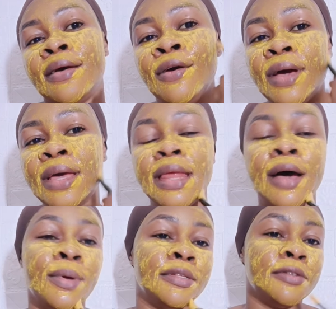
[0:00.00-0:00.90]
going
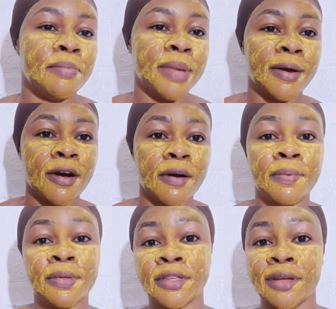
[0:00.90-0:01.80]
out with no
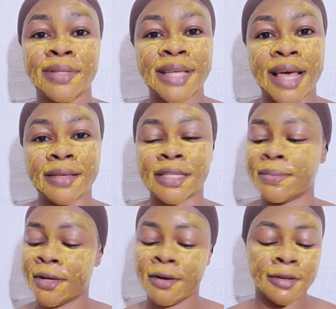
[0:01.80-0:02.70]
makeup sometimes
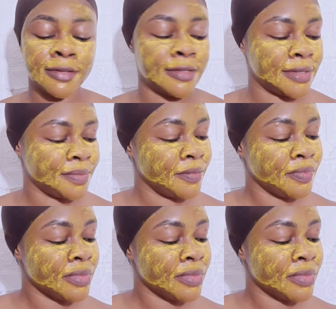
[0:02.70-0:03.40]
because